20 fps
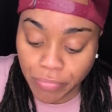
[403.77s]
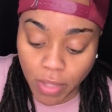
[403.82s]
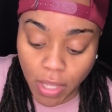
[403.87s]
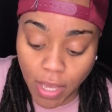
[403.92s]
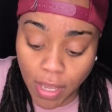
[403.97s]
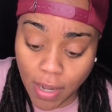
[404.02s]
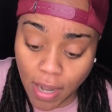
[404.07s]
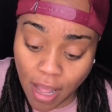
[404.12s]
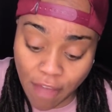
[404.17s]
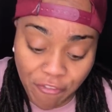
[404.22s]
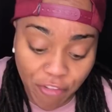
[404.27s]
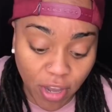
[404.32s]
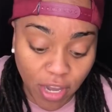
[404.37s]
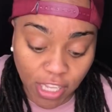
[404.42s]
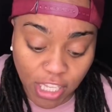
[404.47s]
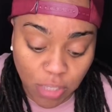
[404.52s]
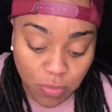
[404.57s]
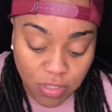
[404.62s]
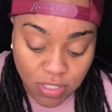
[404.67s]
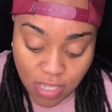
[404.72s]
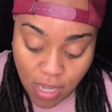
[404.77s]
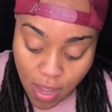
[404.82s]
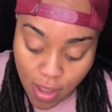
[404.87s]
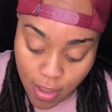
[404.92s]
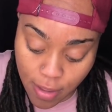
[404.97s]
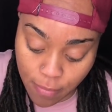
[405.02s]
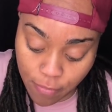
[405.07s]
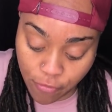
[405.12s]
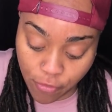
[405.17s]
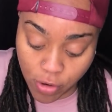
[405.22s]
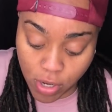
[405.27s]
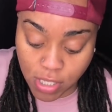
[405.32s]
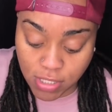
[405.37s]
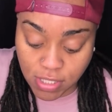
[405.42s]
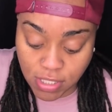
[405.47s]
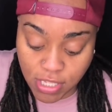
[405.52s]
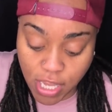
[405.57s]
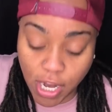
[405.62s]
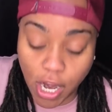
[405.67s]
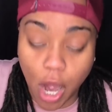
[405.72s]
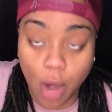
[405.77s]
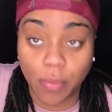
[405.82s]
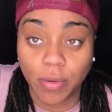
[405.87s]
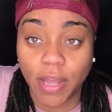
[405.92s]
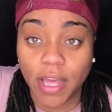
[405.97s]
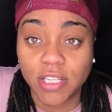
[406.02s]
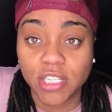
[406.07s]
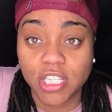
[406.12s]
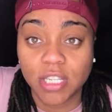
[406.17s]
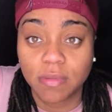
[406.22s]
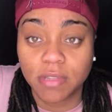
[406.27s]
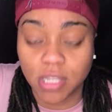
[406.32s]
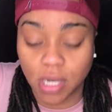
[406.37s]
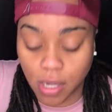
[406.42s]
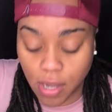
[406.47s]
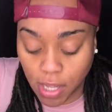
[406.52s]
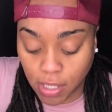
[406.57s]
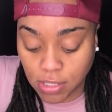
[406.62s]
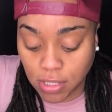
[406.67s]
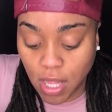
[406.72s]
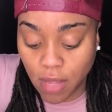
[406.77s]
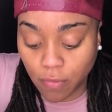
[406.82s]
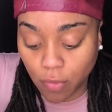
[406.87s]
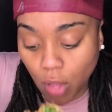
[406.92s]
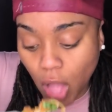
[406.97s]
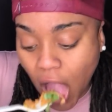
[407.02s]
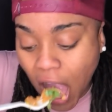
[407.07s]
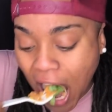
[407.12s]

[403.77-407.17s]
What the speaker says: And I felt like it was time for us to take our relationship to the next level.